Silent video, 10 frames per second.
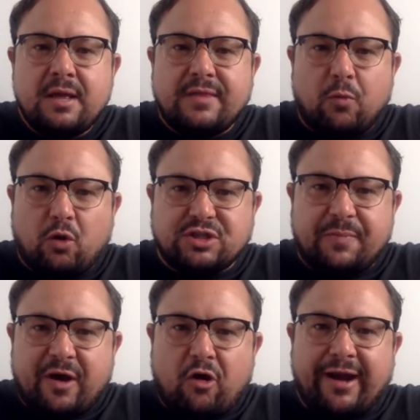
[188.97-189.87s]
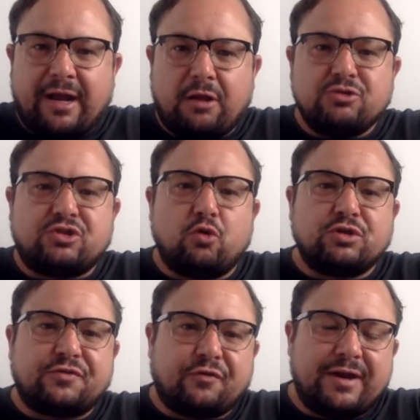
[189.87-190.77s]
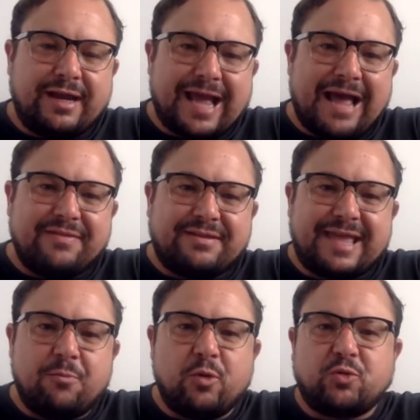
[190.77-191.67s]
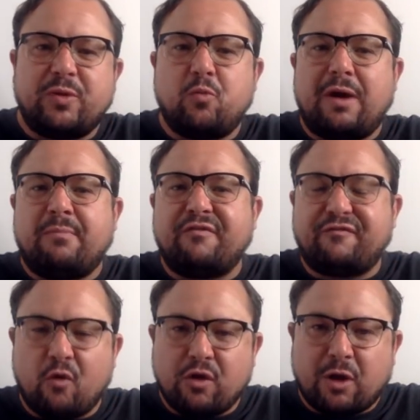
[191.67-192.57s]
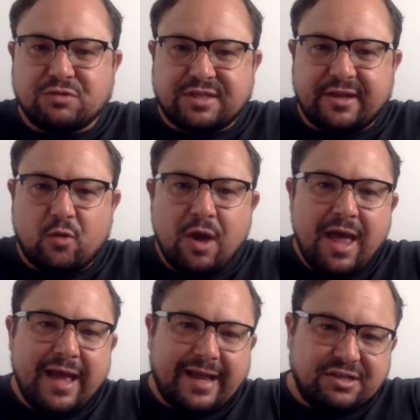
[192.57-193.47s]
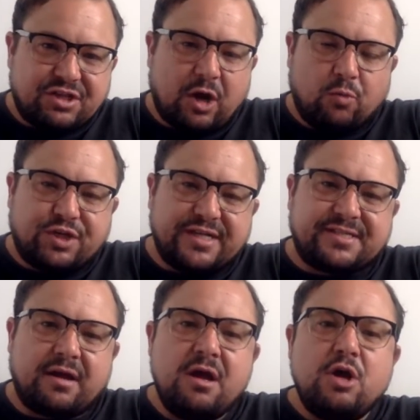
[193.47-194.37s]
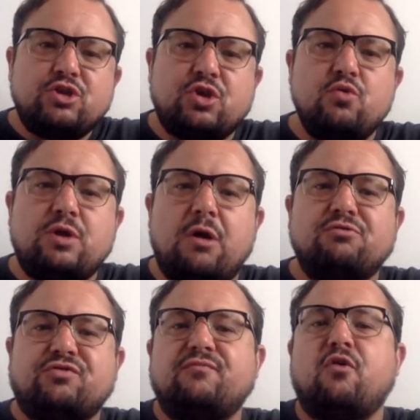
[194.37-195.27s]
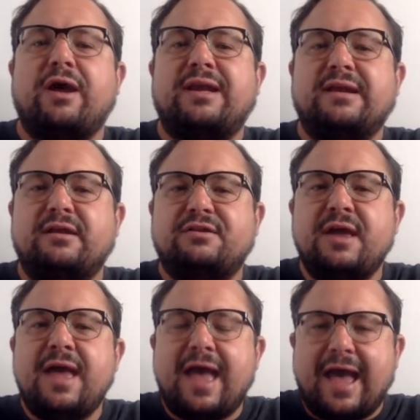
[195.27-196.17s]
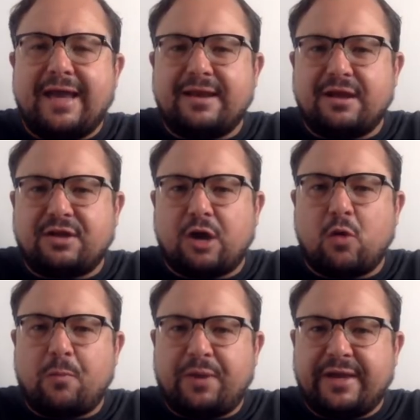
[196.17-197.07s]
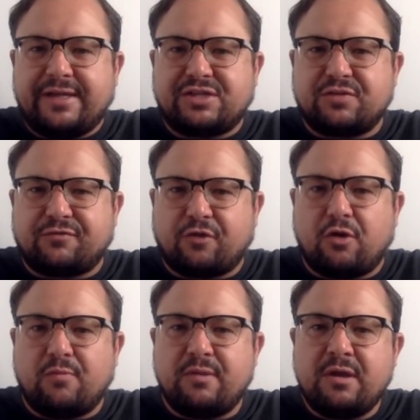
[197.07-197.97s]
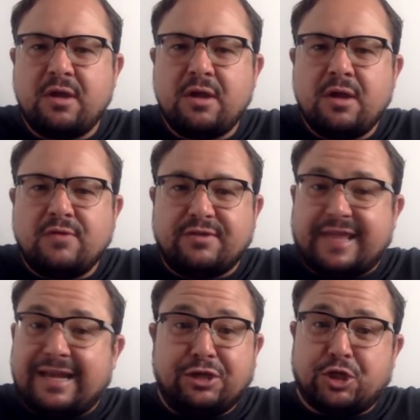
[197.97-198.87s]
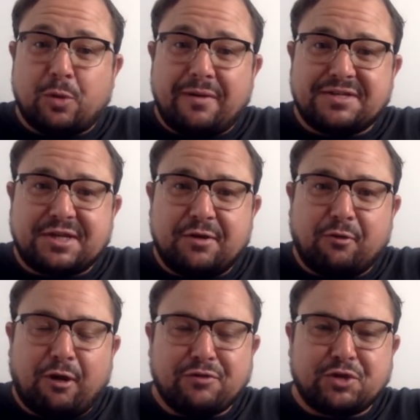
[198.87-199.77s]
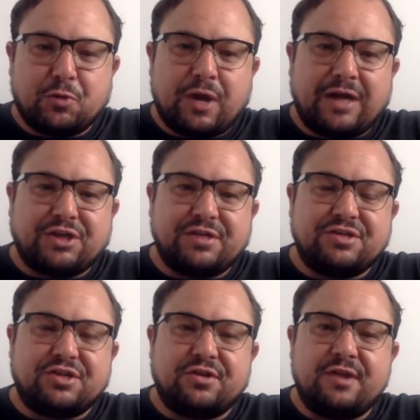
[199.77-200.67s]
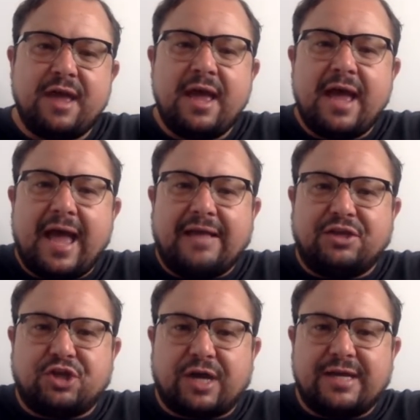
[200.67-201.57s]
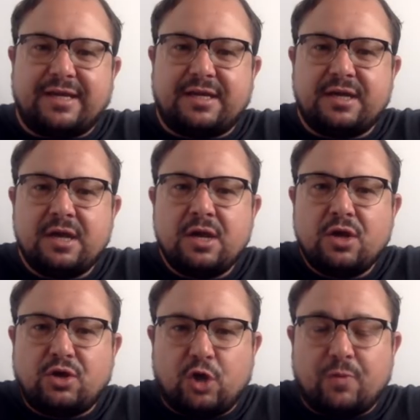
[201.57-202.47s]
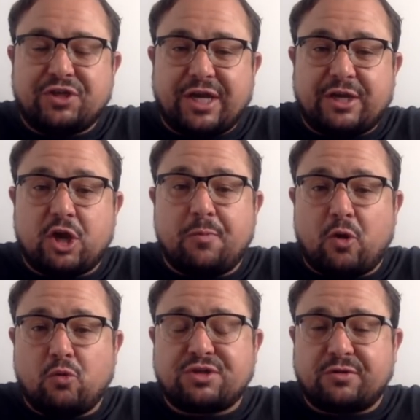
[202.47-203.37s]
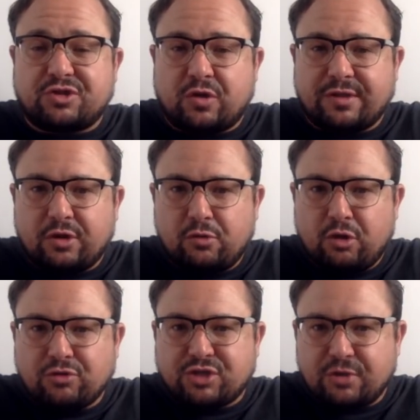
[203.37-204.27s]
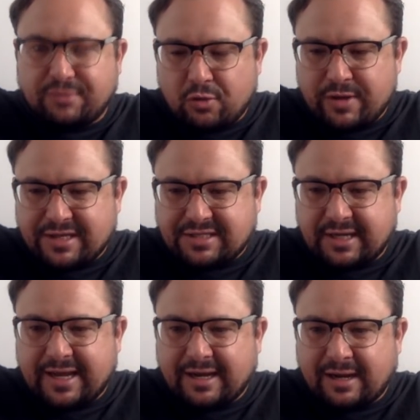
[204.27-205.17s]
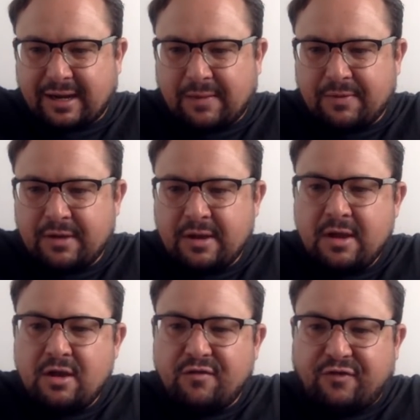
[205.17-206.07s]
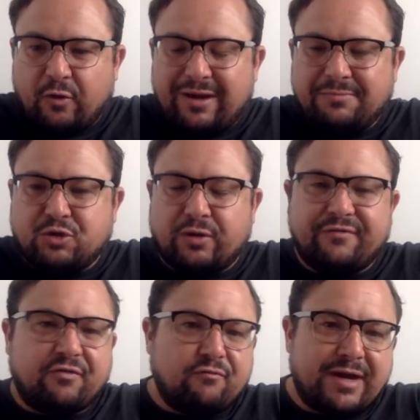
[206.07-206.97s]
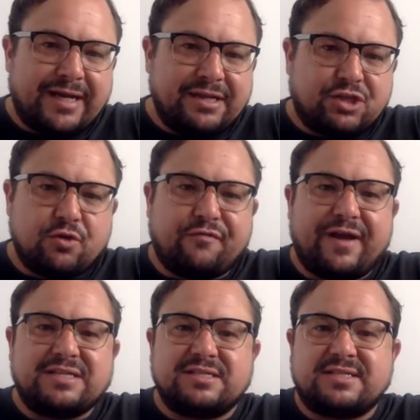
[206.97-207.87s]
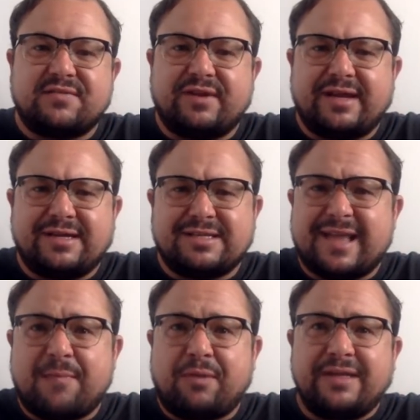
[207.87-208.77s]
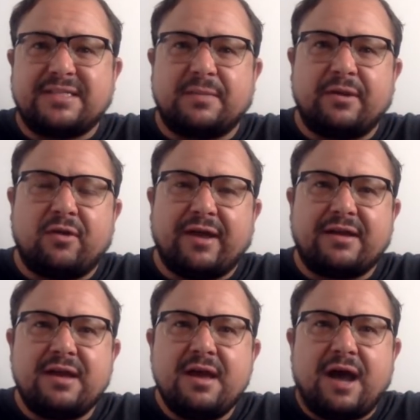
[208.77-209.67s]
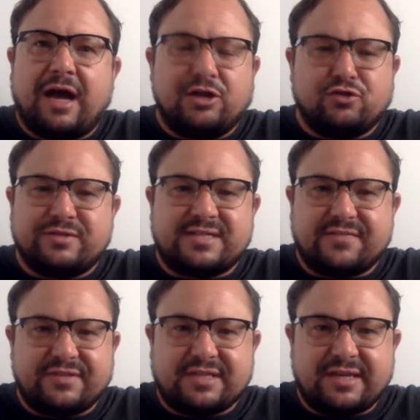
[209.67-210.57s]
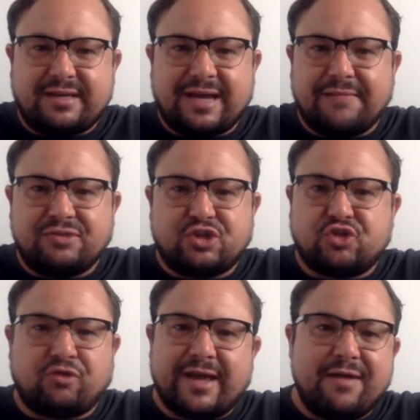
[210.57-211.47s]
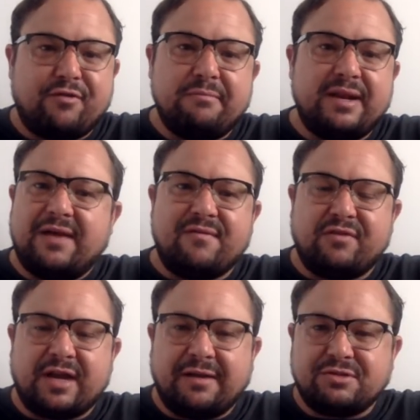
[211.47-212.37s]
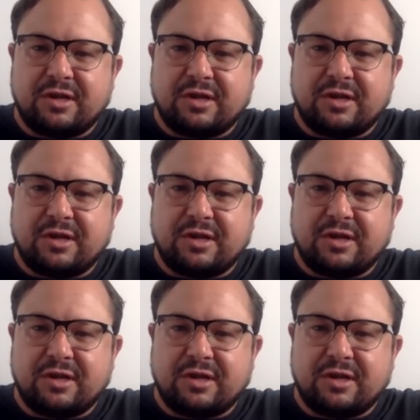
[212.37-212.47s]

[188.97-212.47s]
There was a behind-closed-doors friendly at the Den, which we won by 4-0 against Colchester. 2 goals from Ryan Leonard and a goal apiece from the deadly duo at centre-half, Sean Hutchinson and Jake Cooper. Jake Cooper also signed a new long-term deal yesterday at the club, following him joining from Reading in 2017 and has now played something like 117 games straight, every minute of every game.